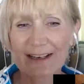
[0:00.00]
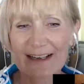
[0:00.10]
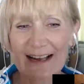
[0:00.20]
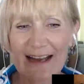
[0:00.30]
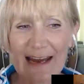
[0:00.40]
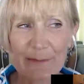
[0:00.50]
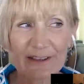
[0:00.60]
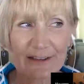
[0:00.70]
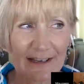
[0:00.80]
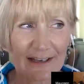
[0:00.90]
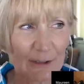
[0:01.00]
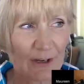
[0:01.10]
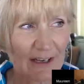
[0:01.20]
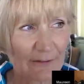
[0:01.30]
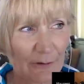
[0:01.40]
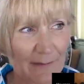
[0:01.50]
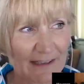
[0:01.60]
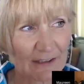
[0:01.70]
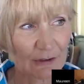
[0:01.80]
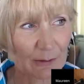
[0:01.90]
get it on Amazon. You can get it from
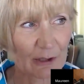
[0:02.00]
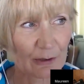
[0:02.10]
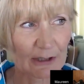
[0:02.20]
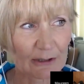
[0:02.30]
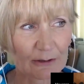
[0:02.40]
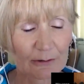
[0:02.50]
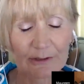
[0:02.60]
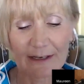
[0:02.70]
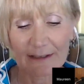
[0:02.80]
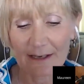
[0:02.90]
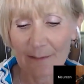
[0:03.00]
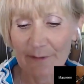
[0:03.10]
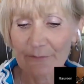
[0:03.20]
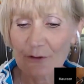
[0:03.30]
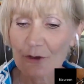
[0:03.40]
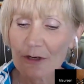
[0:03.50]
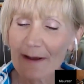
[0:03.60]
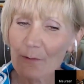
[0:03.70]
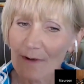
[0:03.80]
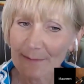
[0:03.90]
my distributor at lulu.com. But if you go
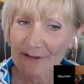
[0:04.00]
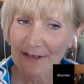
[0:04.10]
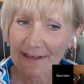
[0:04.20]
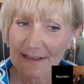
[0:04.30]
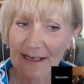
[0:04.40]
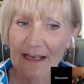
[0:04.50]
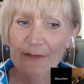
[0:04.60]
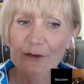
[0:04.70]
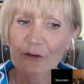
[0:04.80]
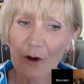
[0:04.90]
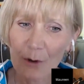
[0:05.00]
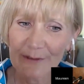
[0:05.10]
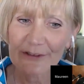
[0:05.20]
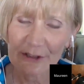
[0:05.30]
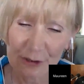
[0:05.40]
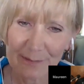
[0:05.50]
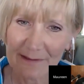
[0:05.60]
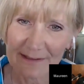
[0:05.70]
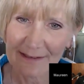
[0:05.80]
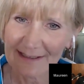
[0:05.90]
to my website, there's always a
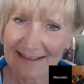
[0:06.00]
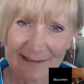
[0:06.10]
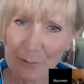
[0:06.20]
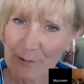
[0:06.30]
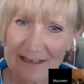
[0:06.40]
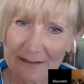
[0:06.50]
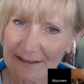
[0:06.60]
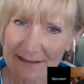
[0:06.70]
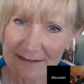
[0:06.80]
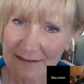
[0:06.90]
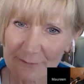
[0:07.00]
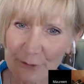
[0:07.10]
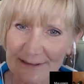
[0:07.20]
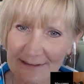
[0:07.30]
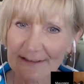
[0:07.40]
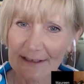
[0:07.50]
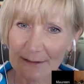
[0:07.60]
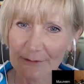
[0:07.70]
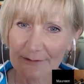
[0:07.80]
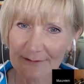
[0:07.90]
coupon. I get them weekly for a
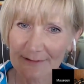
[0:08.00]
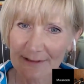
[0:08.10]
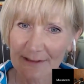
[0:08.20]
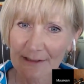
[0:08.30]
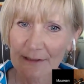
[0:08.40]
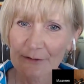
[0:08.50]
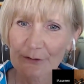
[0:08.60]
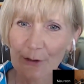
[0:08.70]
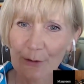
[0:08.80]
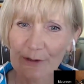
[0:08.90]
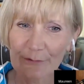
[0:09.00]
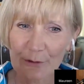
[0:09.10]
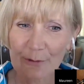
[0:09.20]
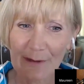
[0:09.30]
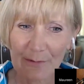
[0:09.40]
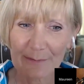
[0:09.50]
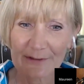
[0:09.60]
discount. Oh, cool. So if you go and to my already